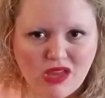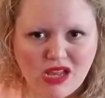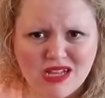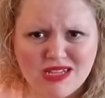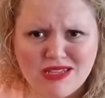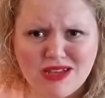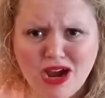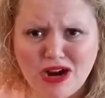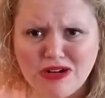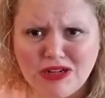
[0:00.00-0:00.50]

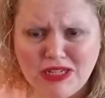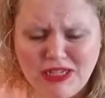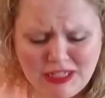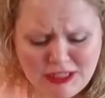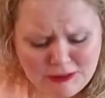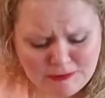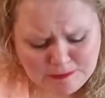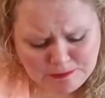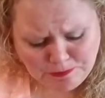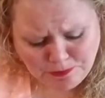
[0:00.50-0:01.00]
Sorry.
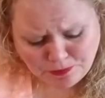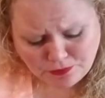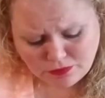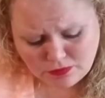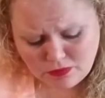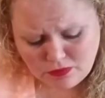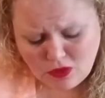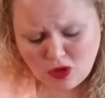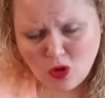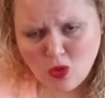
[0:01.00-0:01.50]

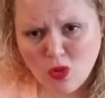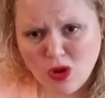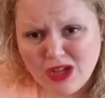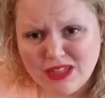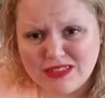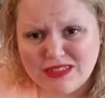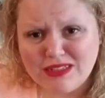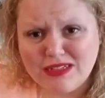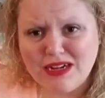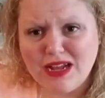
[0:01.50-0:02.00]

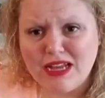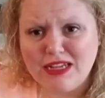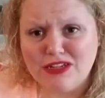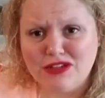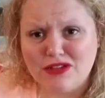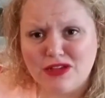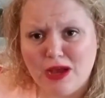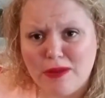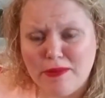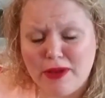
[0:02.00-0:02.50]
Watson and I
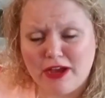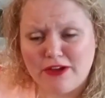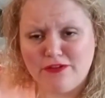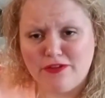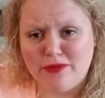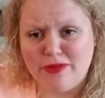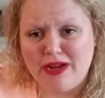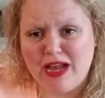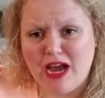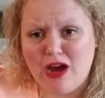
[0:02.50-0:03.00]
just got back
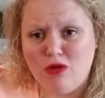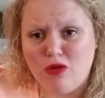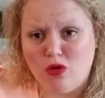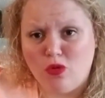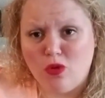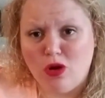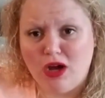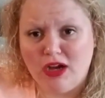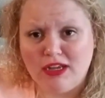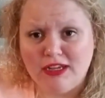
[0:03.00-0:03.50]
from an hour
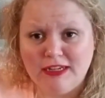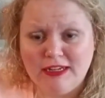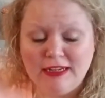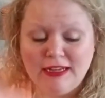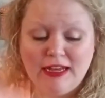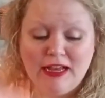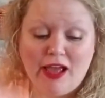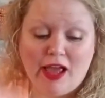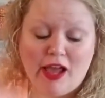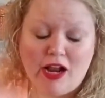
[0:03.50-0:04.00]
walk,
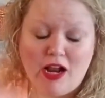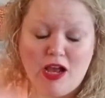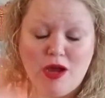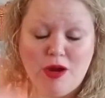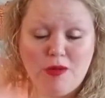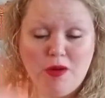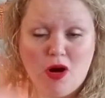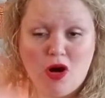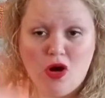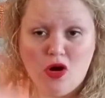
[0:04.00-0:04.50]
and I
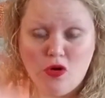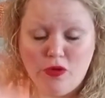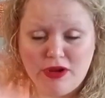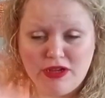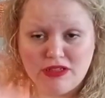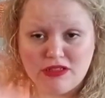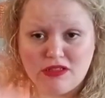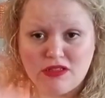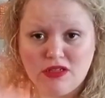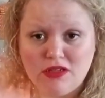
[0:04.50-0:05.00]
am
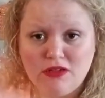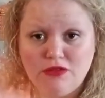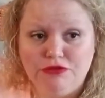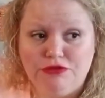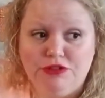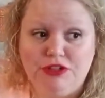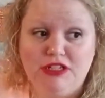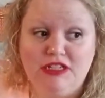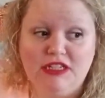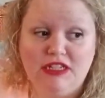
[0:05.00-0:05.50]
always
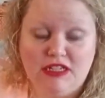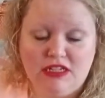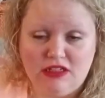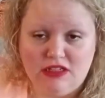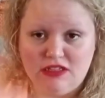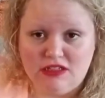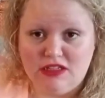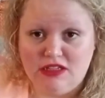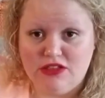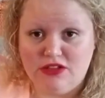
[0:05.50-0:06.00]

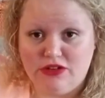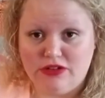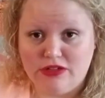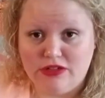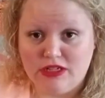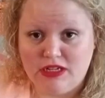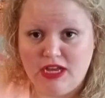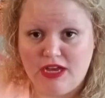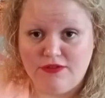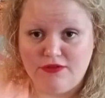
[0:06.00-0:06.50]
ridiculously
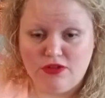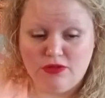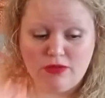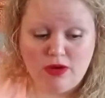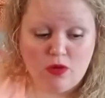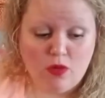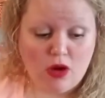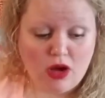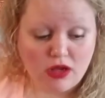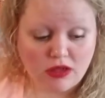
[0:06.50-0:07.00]
thirsty after my
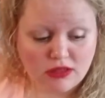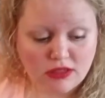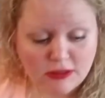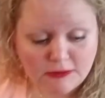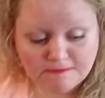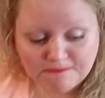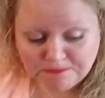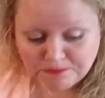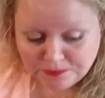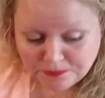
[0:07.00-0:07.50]
walks.
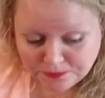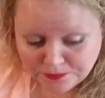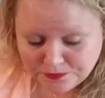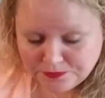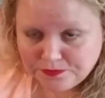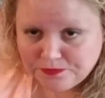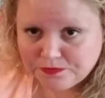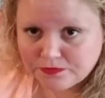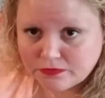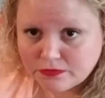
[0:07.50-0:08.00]

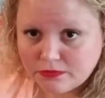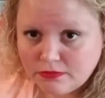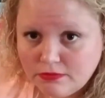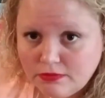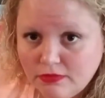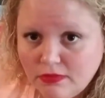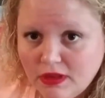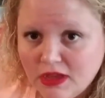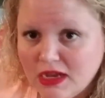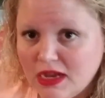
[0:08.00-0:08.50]

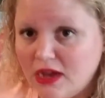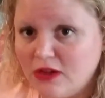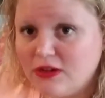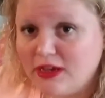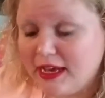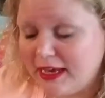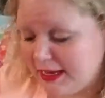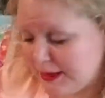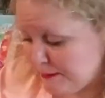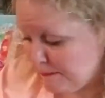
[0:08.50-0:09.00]

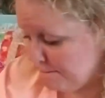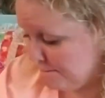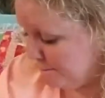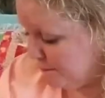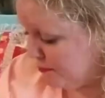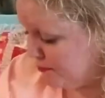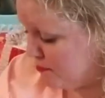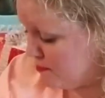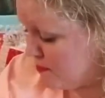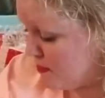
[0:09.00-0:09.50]
Okay,
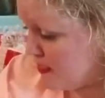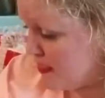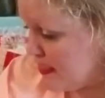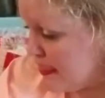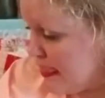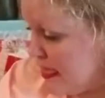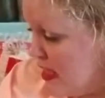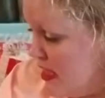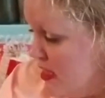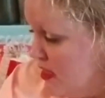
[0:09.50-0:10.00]

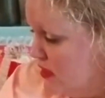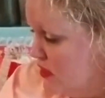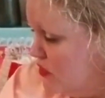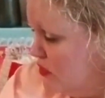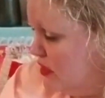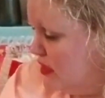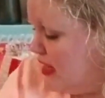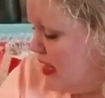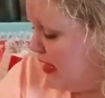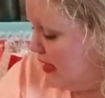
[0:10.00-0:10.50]
so
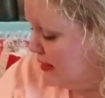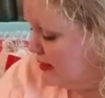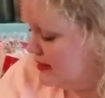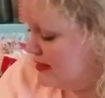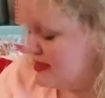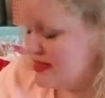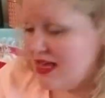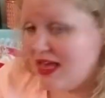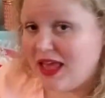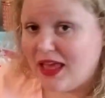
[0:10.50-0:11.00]
the next
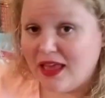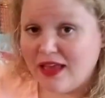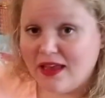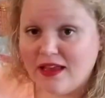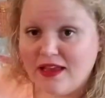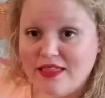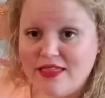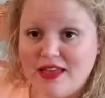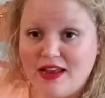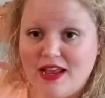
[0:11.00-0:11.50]

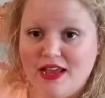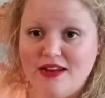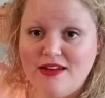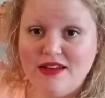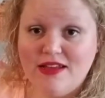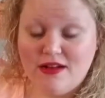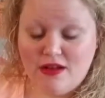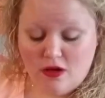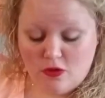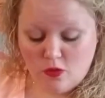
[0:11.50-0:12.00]
thing that I
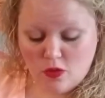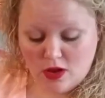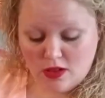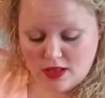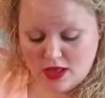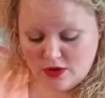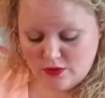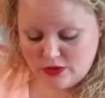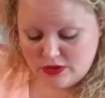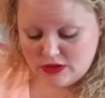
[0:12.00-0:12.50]
knit on while
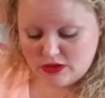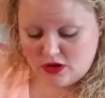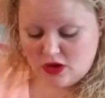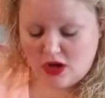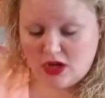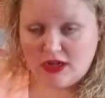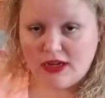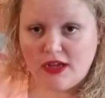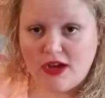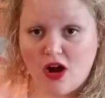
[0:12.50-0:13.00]
I was
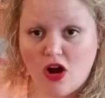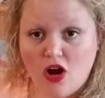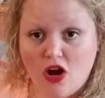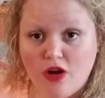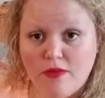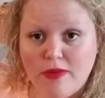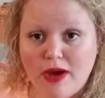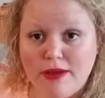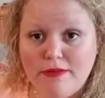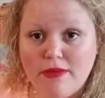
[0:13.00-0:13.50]
gone are
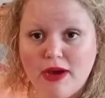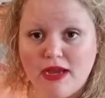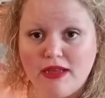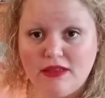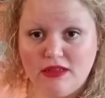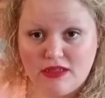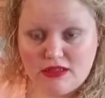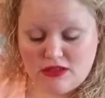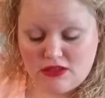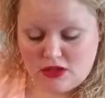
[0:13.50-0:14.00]
my
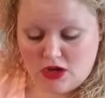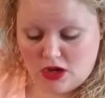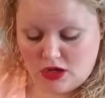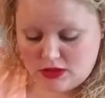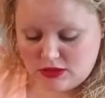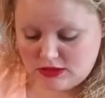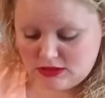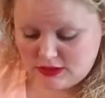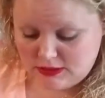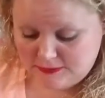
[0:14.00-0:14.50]
mindless
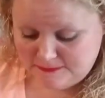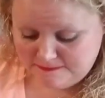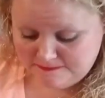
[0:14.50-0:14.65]
socks.